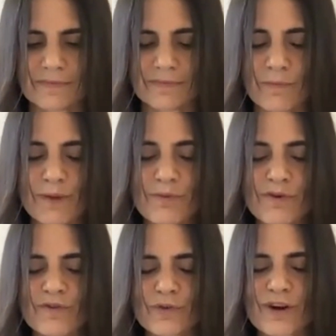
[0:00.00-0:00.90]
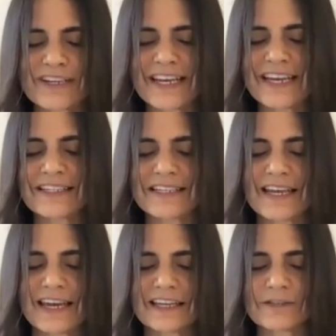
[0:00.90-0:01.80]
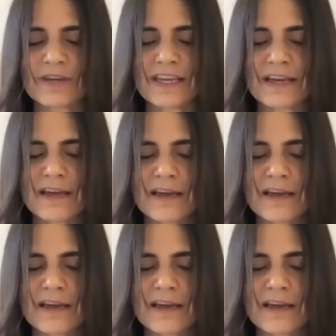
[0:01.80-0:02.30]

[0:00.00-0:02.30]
When we move through our day today, as we